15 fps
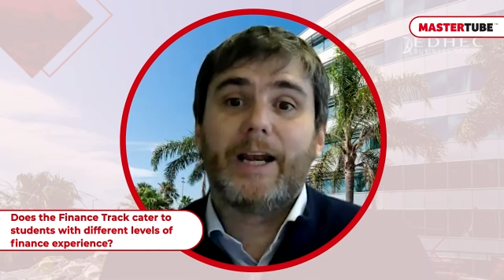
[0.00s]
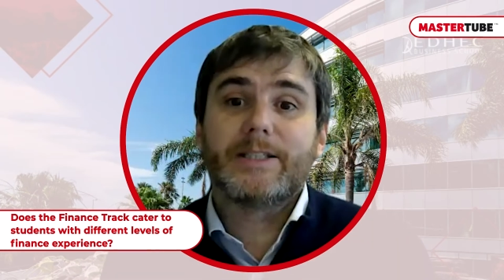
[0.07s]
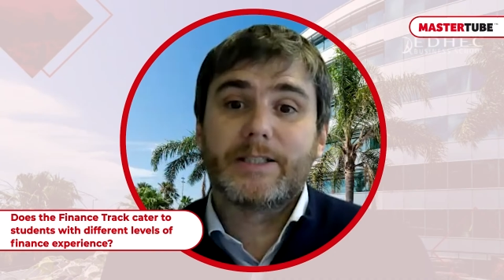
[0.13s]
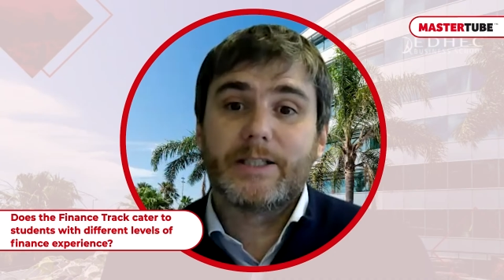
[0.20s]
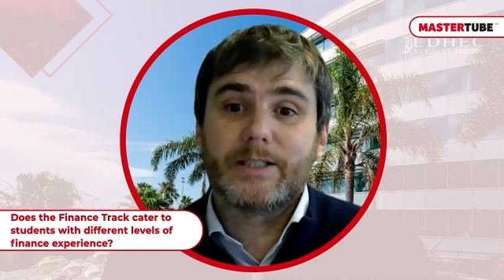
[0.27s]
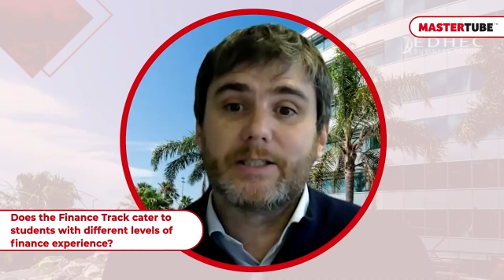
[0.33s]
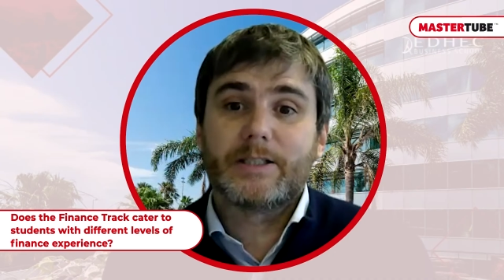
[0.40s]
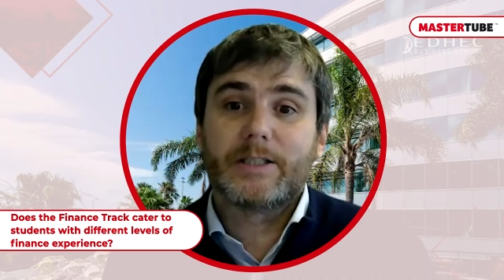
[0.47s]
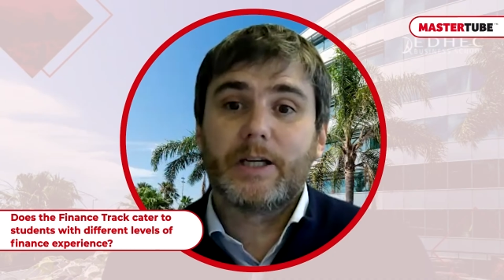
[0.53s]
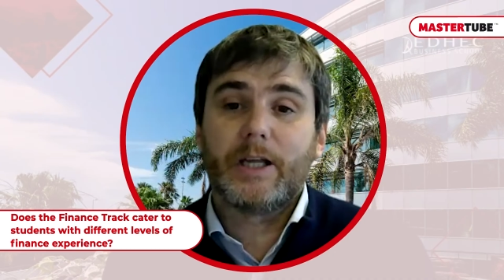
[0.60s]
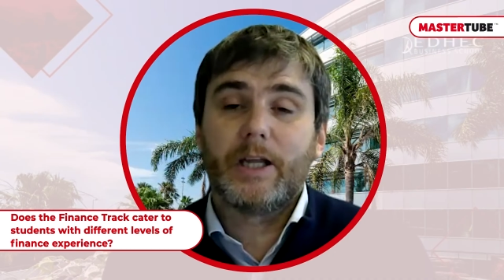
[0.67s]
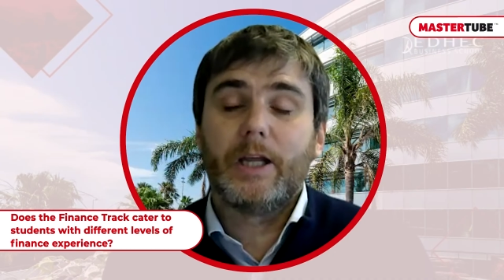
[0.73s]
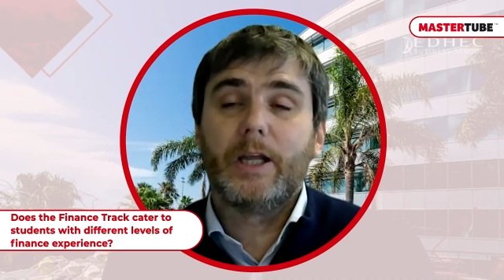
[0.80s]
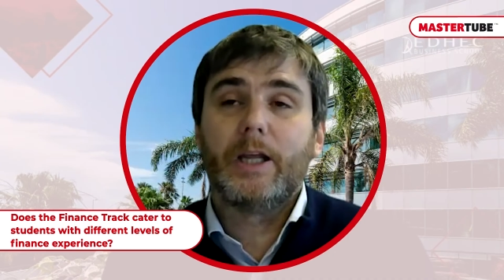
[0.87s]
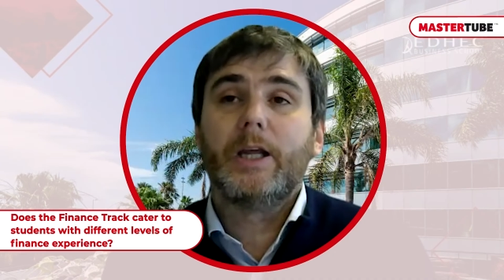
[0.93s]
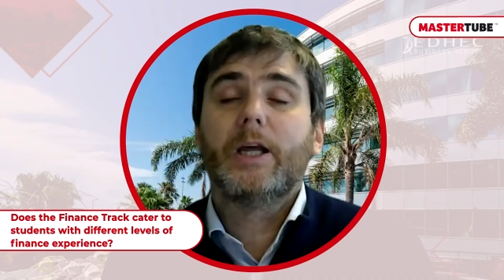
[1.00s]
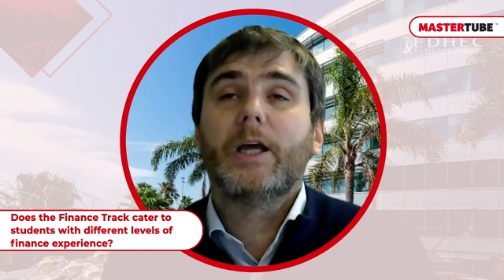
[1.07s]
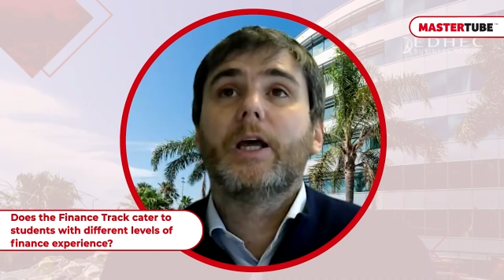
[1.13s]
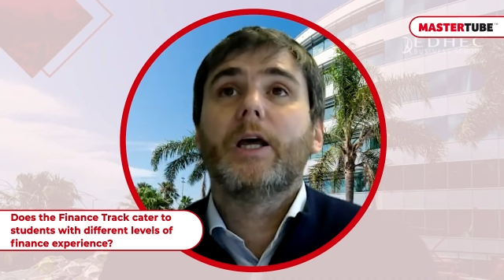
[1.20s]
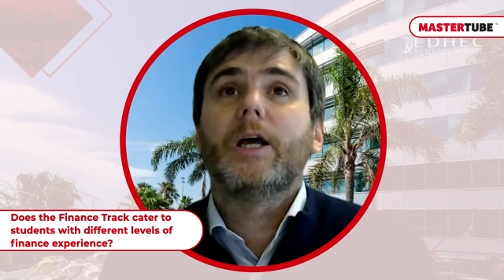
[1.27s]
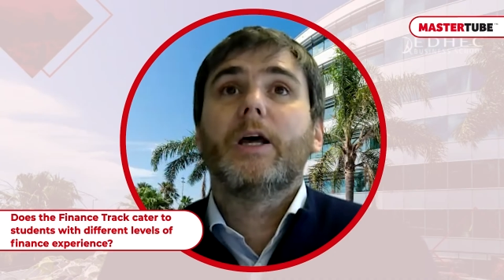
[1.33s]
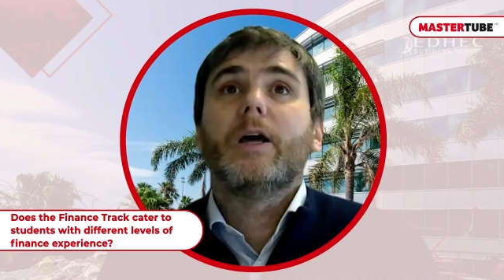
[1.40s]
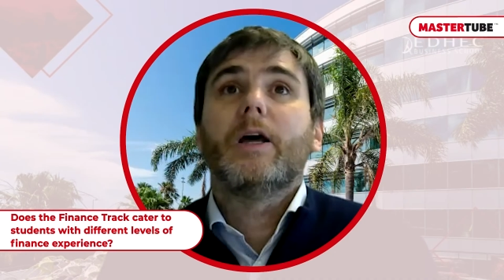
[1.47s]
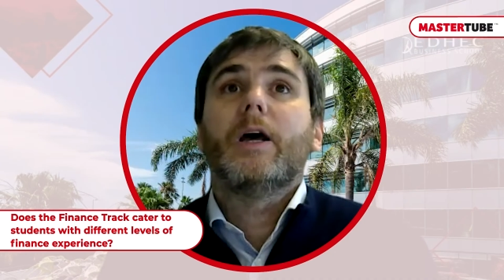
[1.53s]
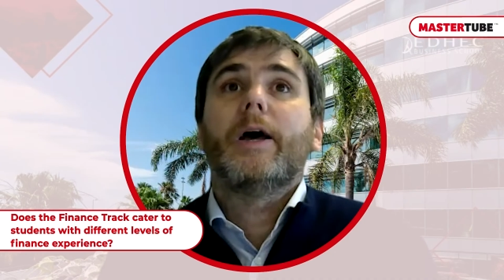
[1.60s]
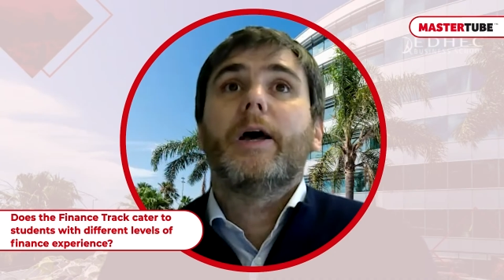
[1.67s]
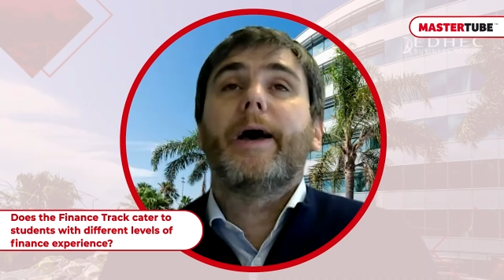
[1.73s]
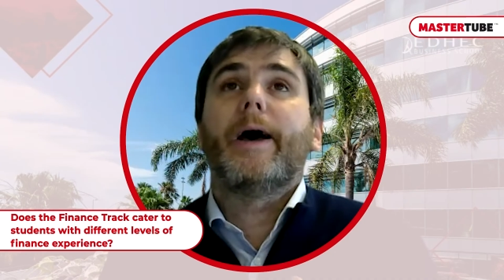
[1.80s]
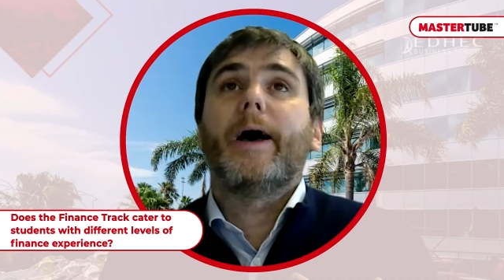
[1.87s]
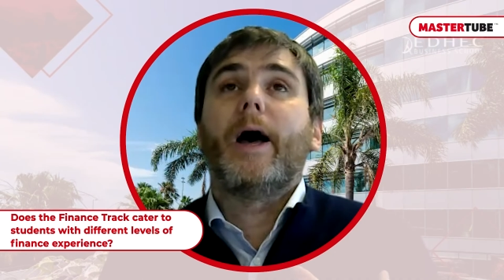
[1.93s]
is necessary.
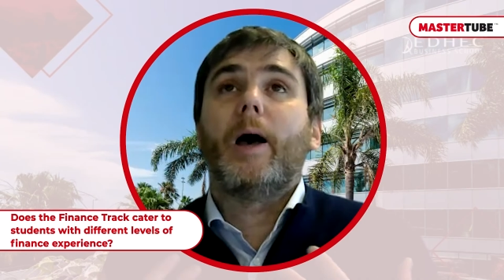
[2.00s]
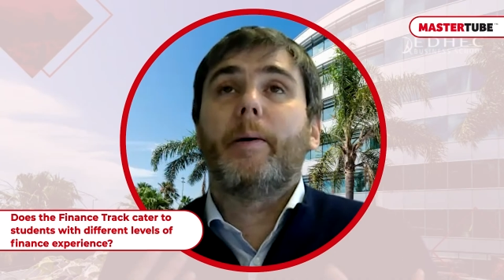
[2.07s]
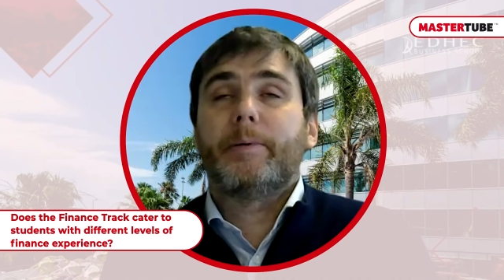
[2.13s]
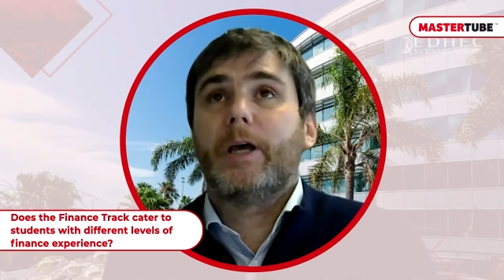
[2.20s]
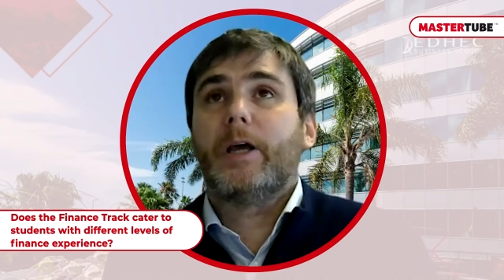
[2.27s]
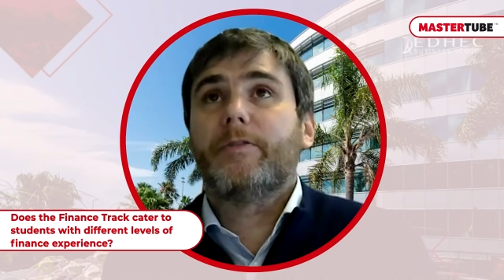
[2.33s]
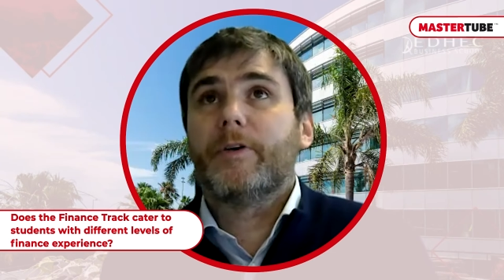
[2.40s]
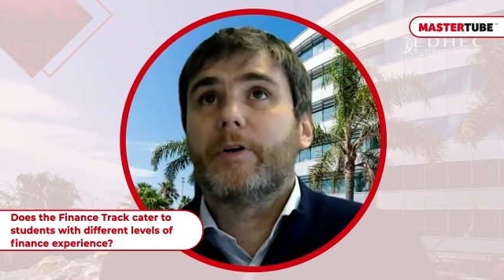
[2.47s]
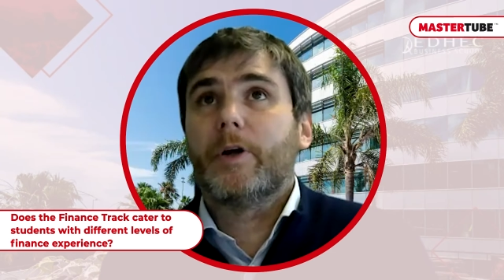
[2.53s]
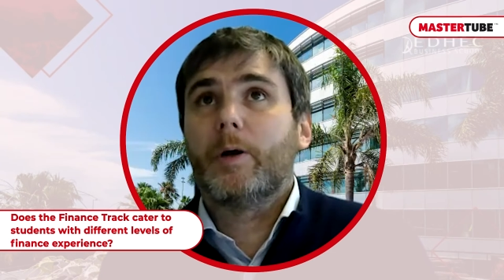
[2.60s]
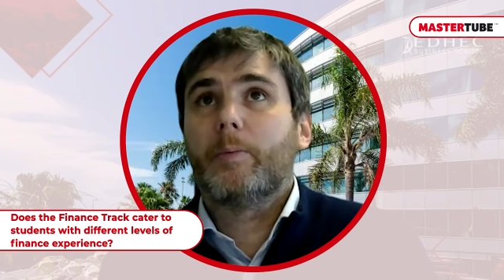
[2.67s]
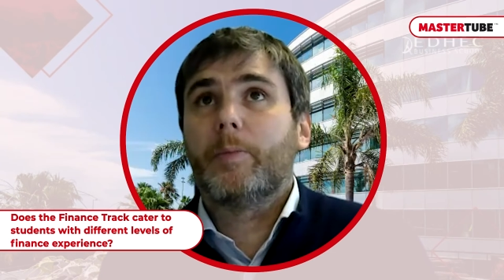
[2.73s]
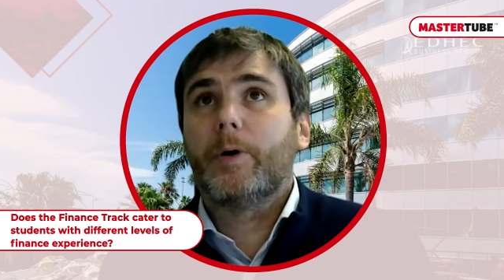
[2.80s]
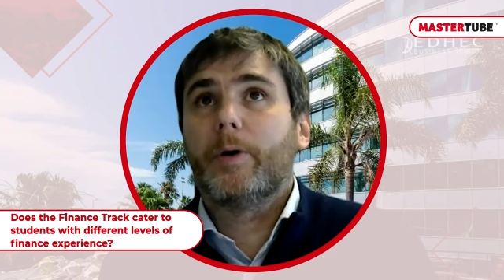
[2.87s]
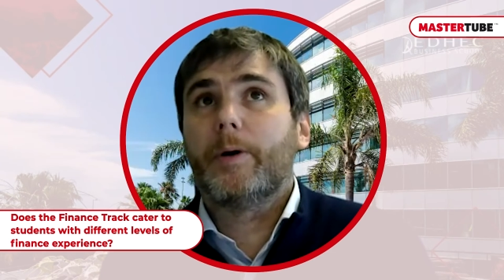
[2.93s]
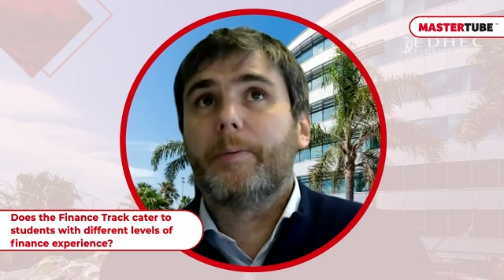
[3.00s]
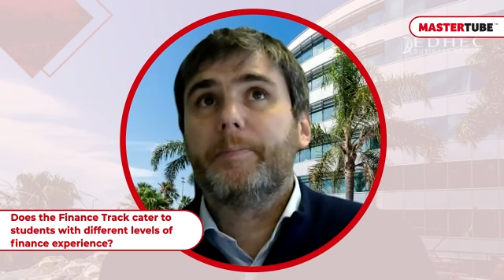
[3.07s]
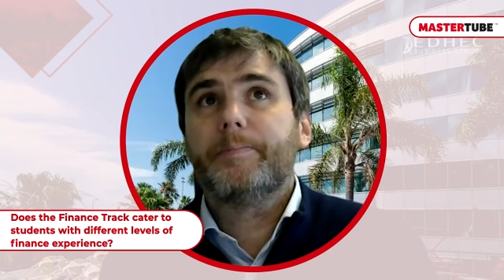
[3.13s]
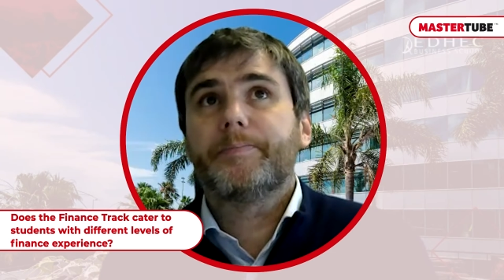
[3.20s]
Appetite for number,